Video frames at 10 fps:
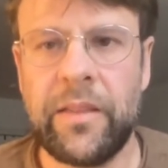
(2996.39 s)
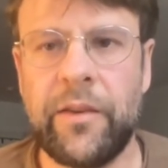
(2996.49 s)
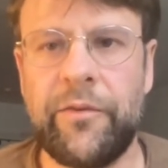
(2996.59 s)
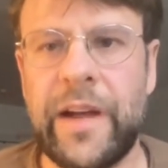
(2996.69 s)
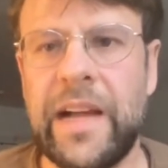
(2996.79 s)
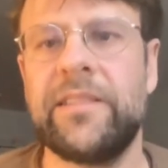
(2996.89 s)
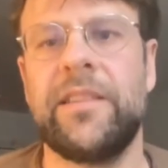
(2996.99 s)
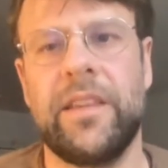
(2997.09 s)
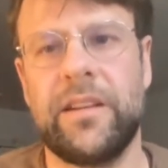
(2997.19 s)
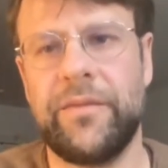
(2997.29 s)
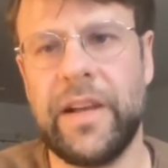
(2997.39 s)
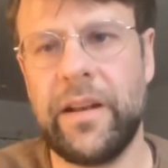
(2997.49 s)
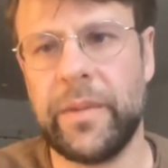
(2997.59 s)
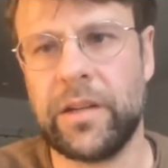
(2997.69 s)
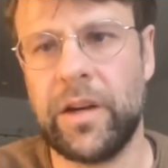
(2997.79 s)
the faster the
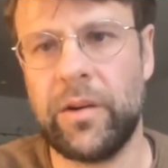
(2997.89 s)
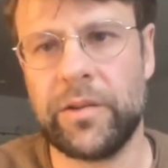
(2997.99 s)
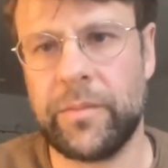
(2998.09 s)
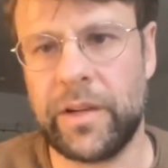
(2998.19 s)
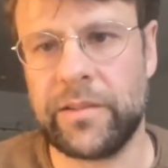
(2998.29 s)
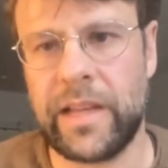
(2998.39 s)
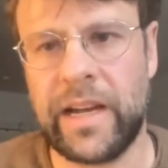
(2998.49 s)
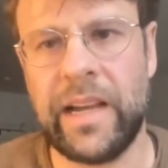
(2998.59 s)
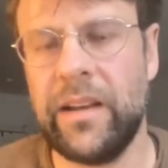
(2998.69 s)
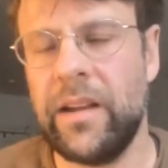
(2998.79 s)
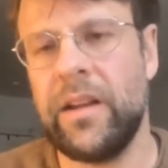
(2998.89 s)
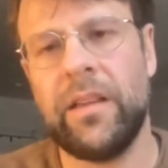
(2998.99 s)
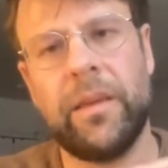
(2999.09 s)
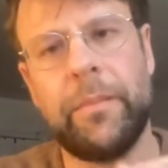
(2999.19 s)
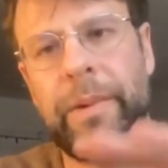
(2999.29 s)
development goes amongst the Han,
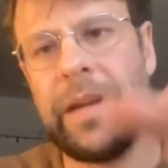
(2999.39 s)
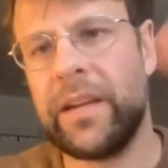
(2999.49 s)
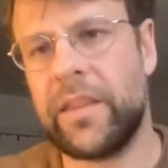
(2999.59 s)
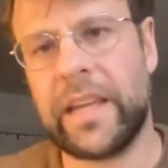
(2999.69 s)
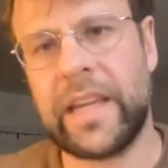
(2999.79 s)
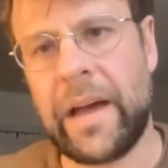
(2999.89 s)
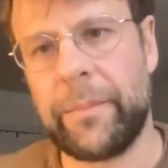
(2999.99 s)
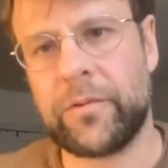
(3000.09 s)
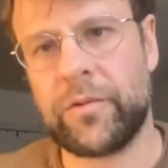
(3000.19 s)
the bigger the gap